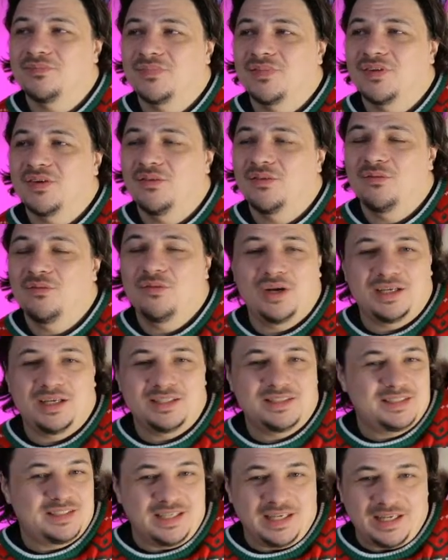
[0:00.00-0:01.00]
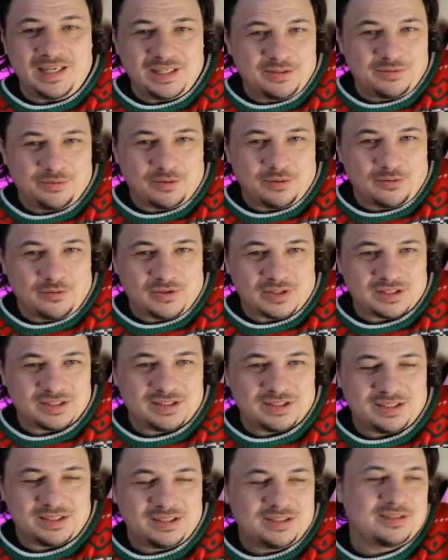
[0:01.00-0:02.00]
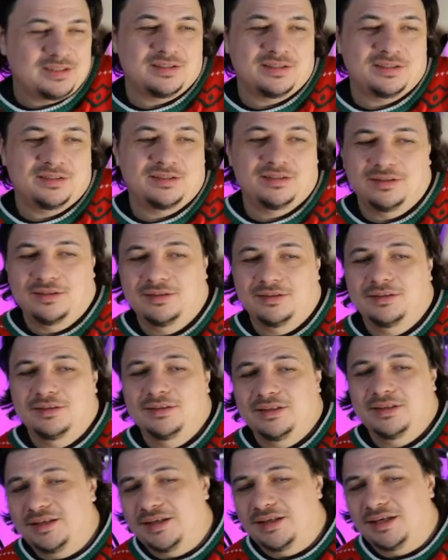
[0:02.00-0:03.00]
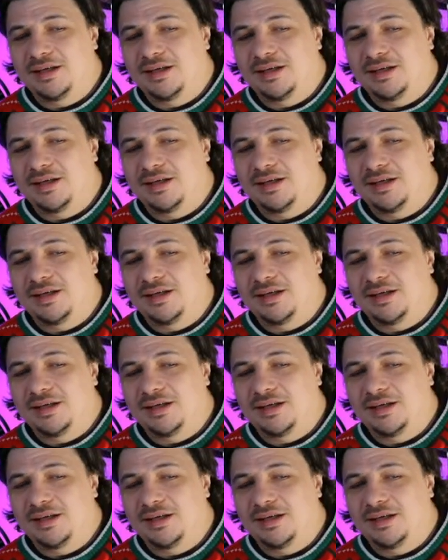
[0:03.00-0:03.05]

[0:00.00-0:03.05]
very straightforward things, yeah,